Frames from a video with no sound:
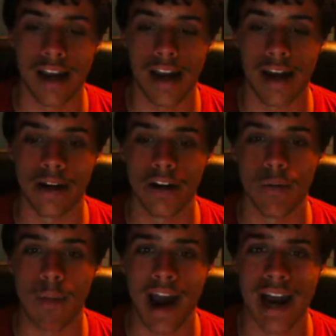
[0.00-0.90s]

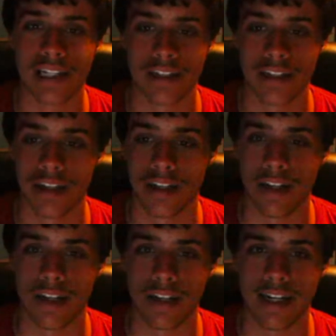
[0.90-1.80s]
And Macs,
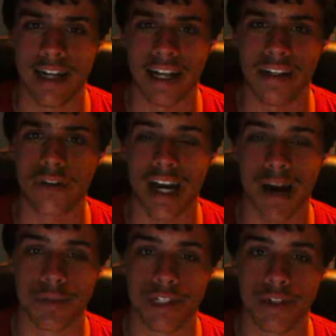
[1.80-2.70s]
they had their
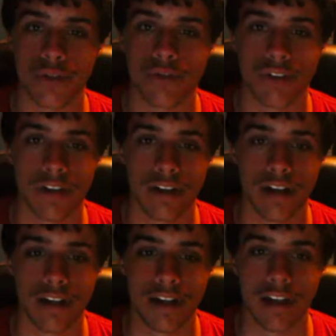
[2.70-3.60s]
times too,
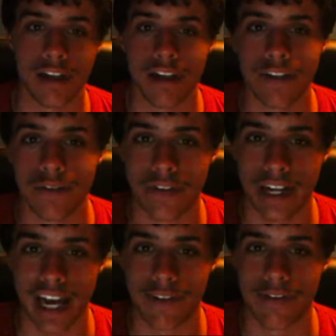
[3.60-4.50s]
where they
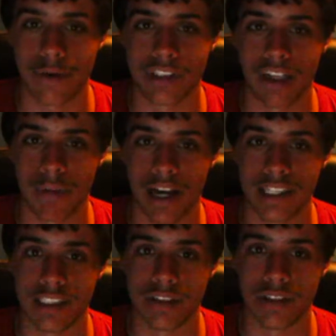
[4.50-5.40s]
had faulty
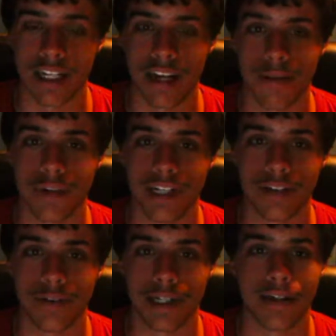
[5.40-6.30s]
capacitors. But
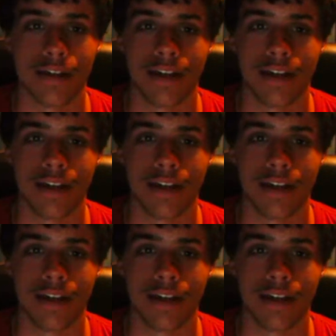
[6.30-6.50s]
anyway,